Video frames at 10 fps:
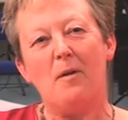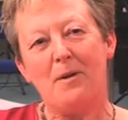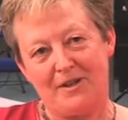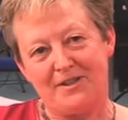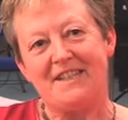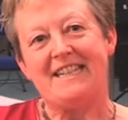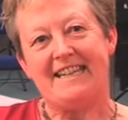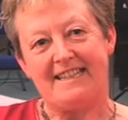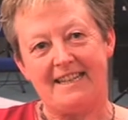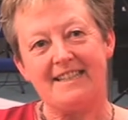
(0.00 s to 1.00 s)
I won't go to the
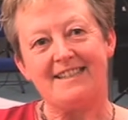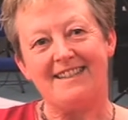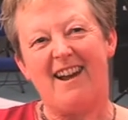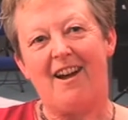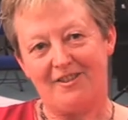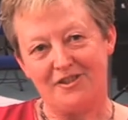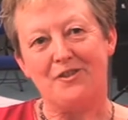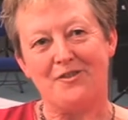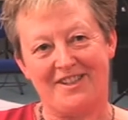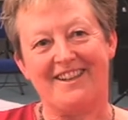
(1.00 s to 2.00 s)
dentist. I'll
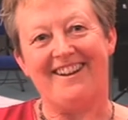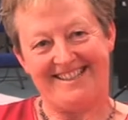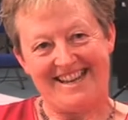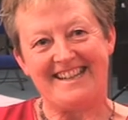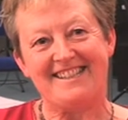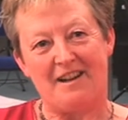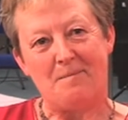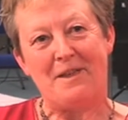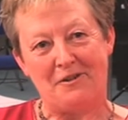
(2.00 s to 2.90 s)
talk to the guys next time